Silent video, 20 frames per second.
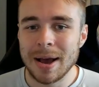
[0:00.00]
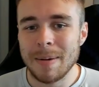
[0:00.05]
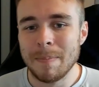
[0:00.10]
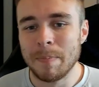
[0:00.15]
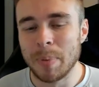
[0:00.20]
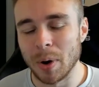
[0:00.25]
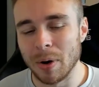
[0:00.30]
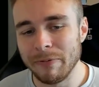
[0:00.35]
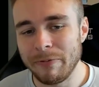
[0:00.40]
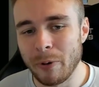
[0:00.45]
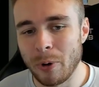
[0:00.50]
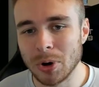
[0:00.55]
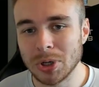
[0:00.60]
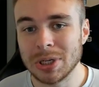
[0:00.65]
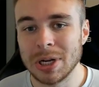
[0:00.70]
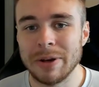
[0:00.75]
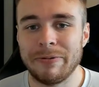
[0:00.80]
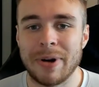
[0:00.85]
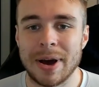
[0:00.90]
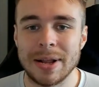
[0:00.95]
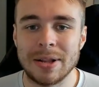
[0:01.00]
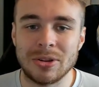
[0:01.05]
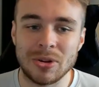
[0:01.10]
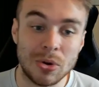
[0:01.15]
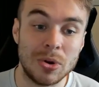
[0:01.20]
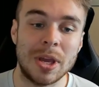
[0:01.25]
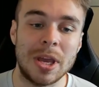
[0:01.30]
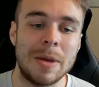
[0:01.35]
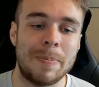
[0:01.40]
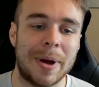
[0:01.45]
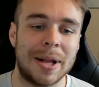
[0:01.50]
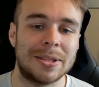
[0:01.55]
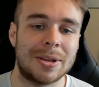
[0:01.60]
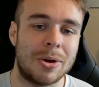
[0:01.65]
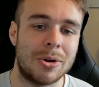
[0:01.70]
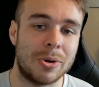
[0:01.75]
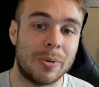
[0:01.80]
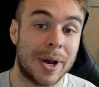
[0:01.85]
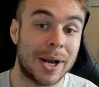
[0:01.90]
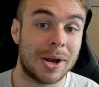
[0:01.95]
But unfortunately, if I do keep
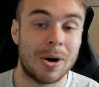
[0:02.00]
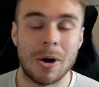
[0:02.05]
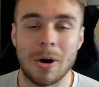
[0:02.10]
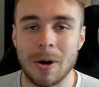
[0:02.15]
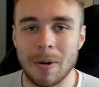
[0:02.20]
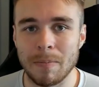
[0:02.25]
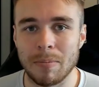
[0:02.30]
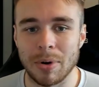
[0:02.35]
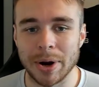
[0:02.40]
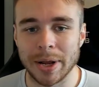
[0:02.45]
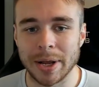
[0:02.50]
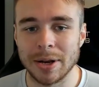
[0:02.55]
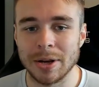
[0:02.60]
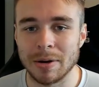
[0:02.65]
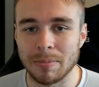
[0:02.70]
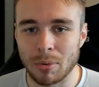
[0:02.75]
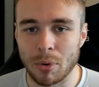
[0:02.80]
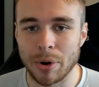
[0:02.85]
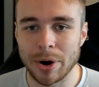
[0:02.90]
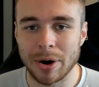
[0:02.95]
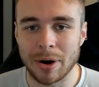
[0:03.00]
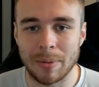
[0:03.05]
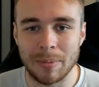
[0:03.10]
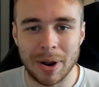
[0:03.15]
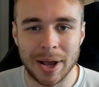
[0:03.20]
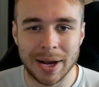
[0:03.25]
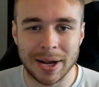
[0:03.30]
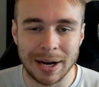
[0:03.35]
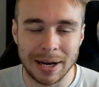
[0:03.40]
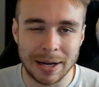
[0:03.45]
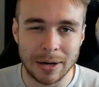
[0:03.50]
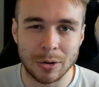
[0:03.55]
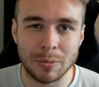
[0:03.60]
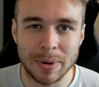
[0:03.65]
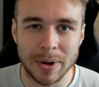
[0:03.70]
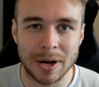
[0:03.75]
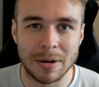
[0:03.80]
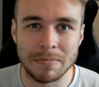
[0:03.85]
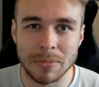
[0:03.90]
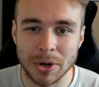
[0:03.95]
Antonio, I can't bring in De Bruyne. I'm like a little
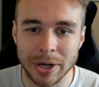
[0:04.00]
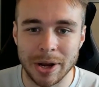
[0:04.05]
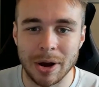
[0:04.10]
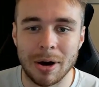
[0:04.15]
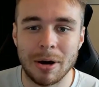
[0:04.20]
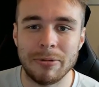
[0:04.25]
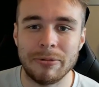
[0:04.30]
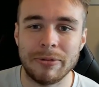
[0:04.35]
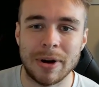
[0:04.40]
bit of money off.